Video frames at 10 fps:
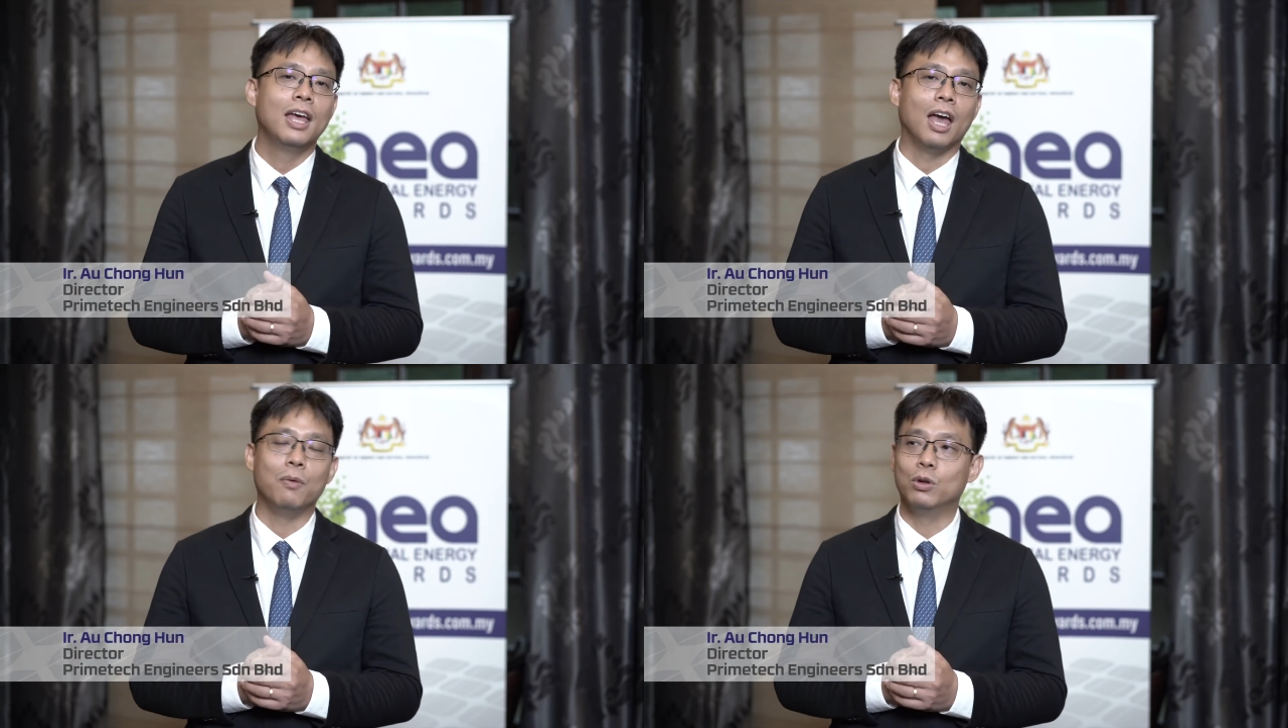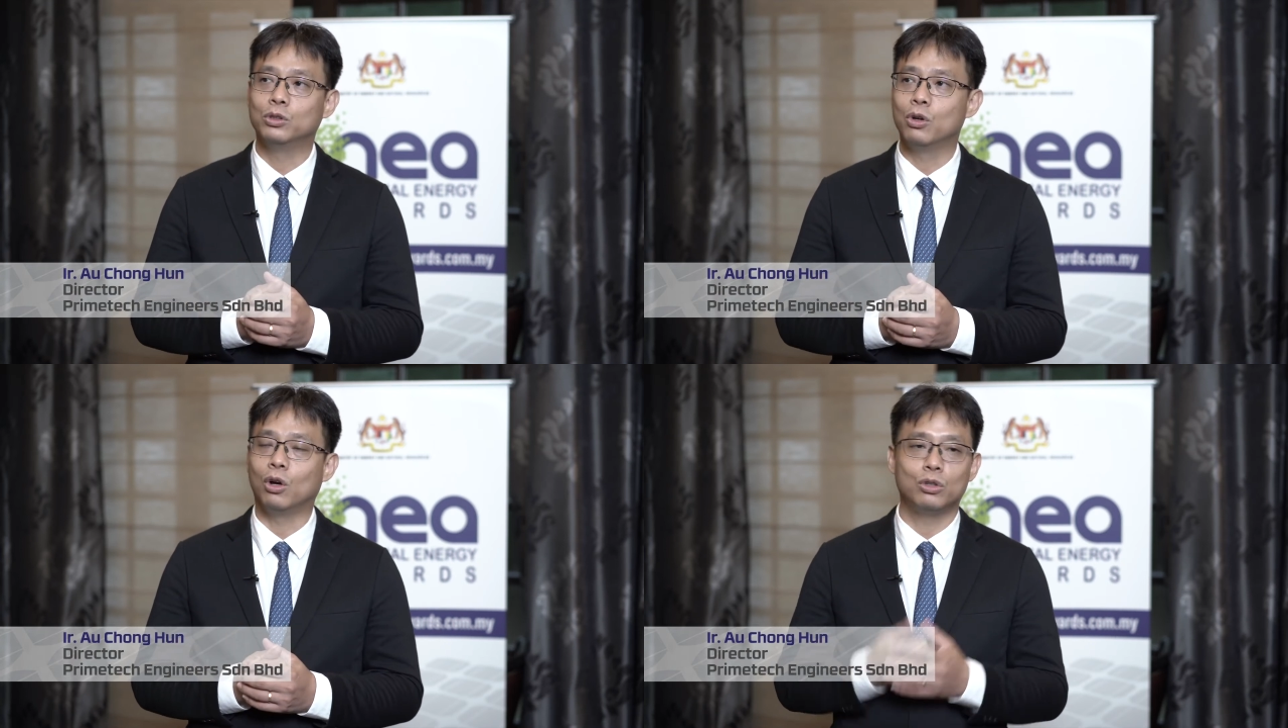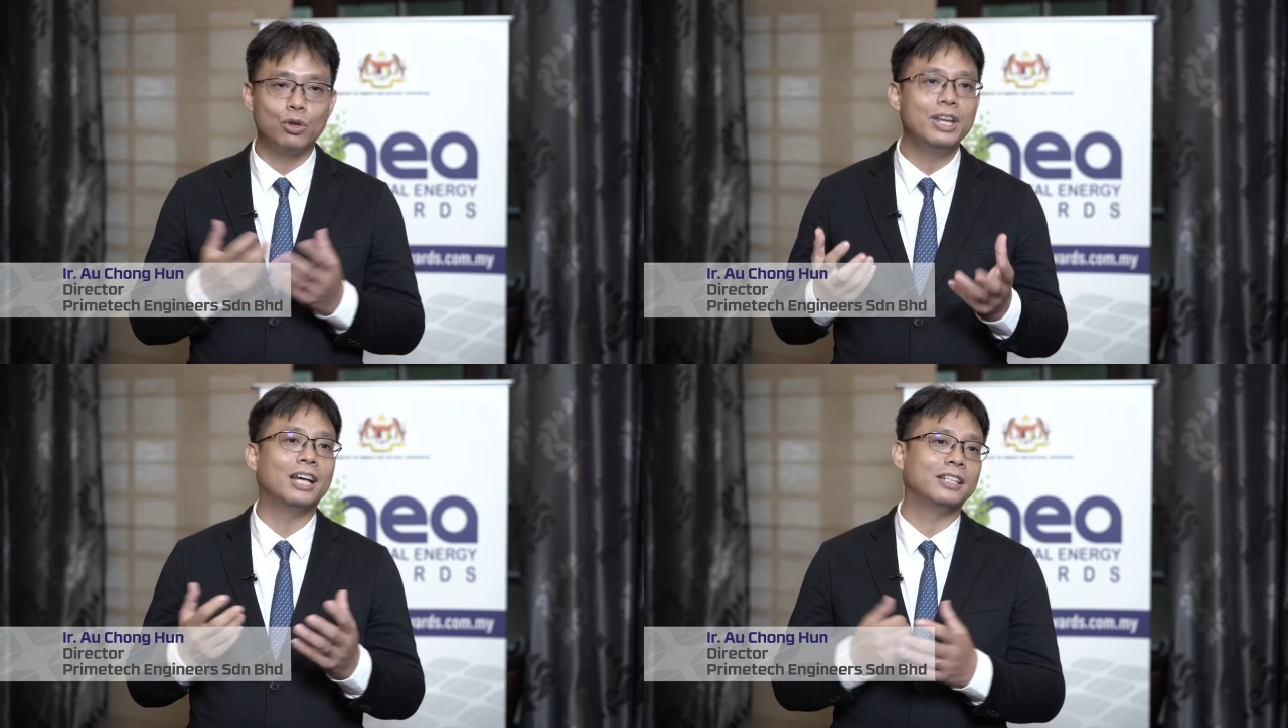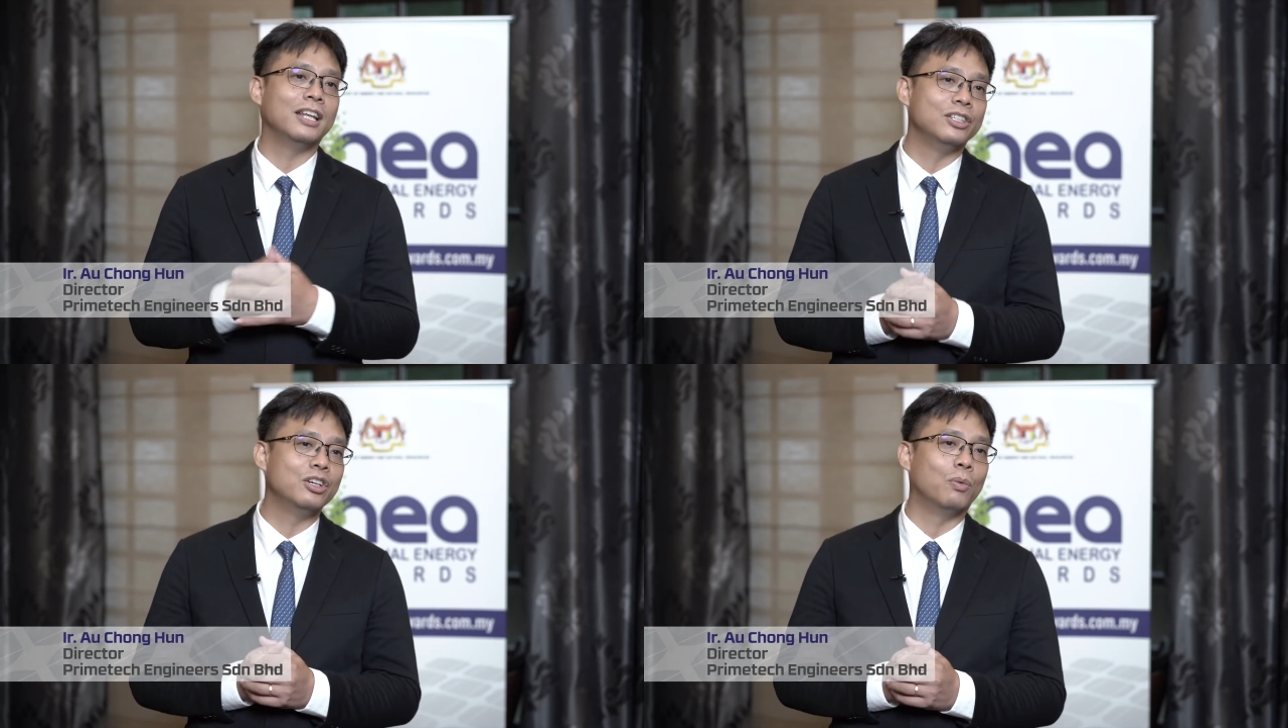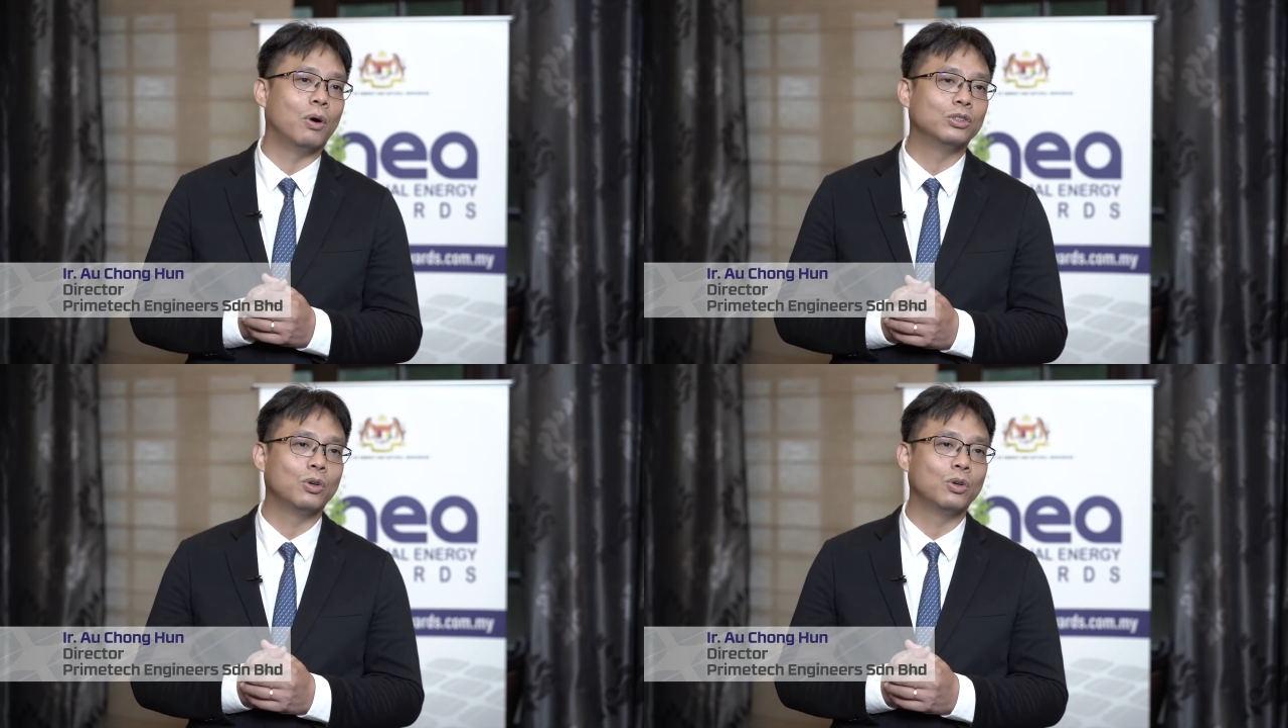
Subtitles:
and we also got 3 ASEAN Energy Awards.